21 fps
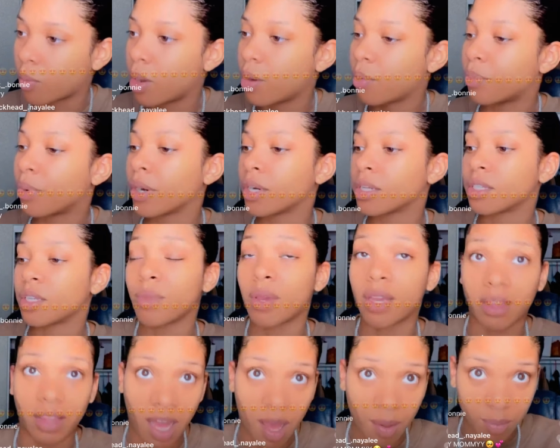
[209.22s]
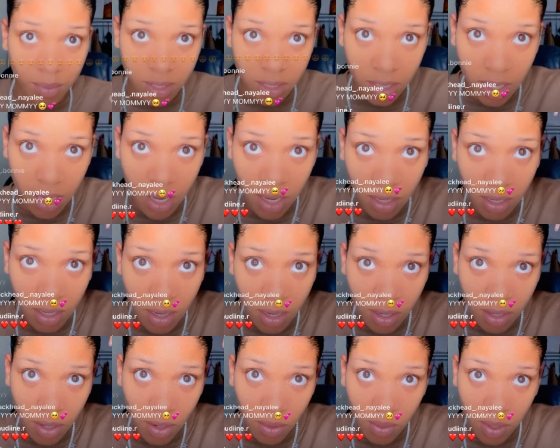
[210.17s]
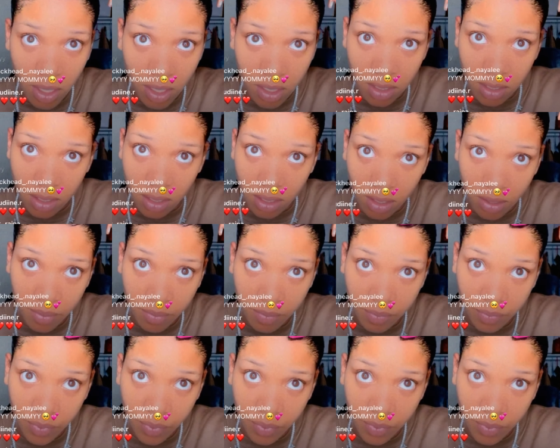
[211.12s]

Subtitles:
one person make that mistake. No need to